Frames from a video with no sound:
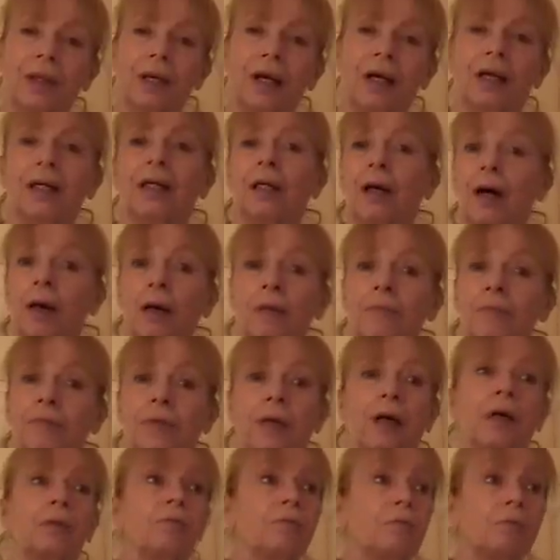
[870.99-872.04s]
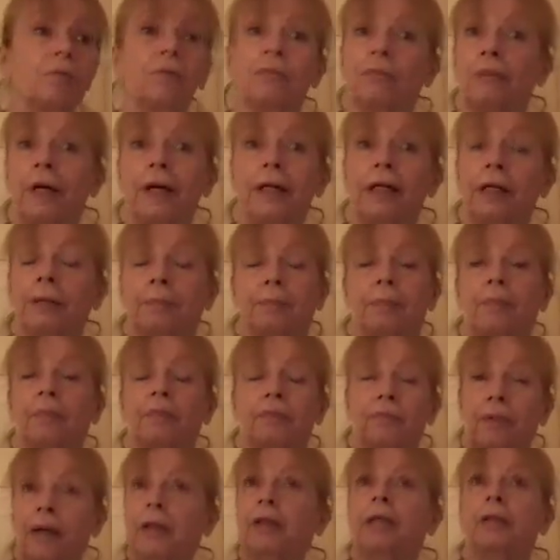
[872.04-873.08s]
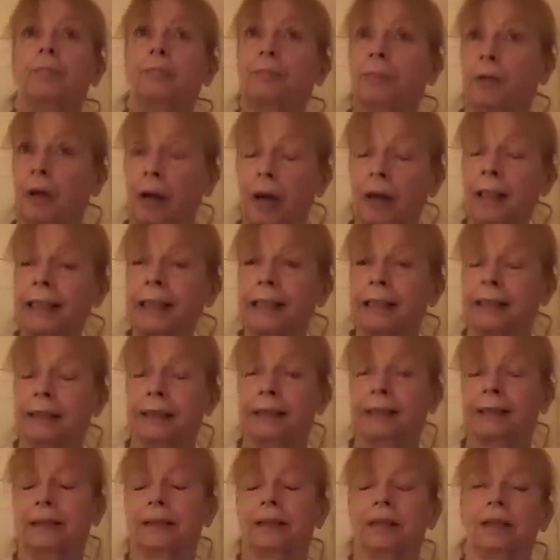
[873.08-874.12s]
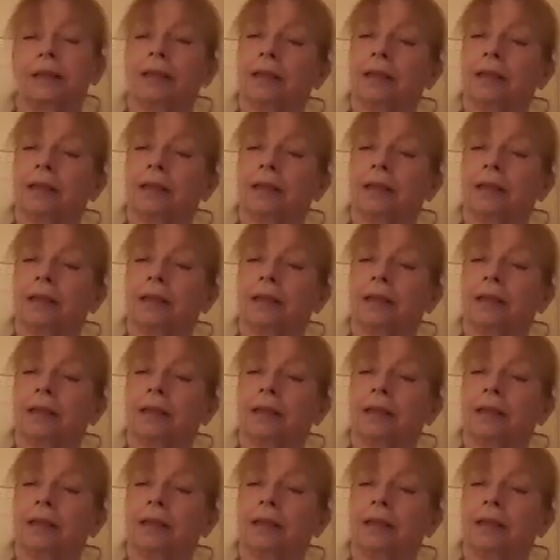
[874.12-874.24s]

A lot of them very, very bright,